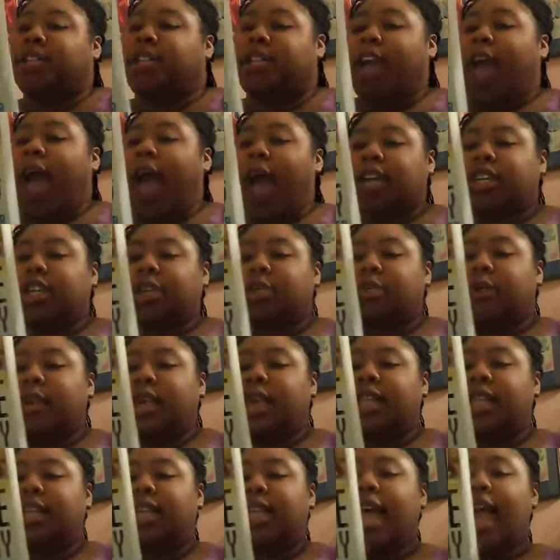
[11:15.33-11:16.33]
the guy she
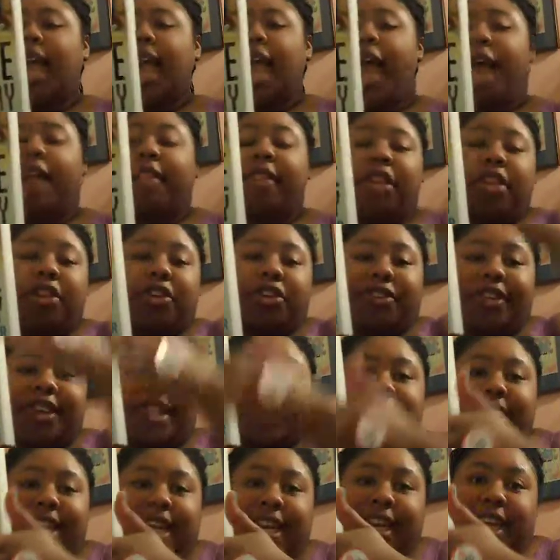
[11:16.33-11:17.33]
meets, and then you're
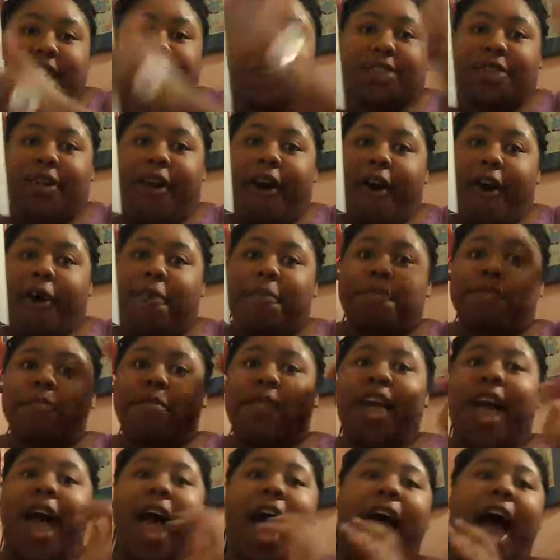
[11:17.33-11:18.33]
in Sydney's. Oh,
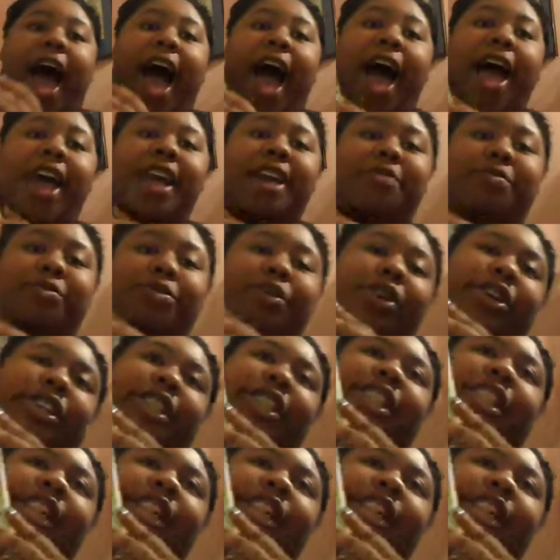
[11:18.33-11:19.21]
I am going to